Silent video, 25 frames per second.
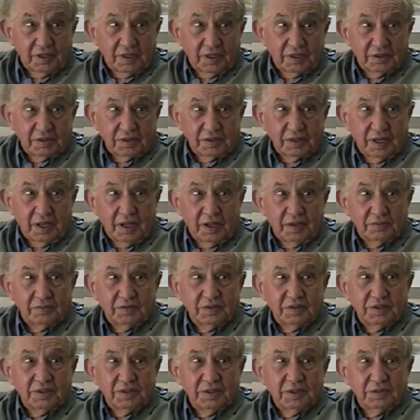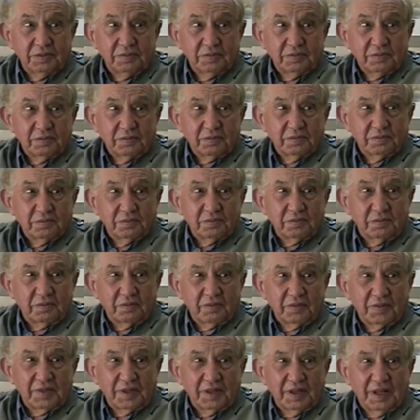Sounds almost like the Cornish
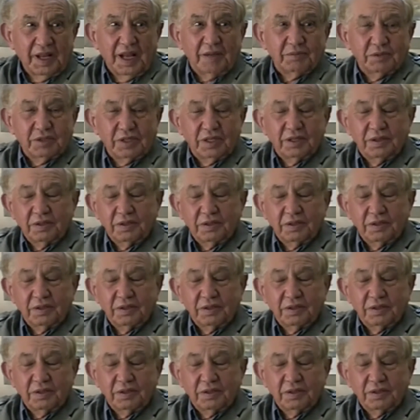Records, but go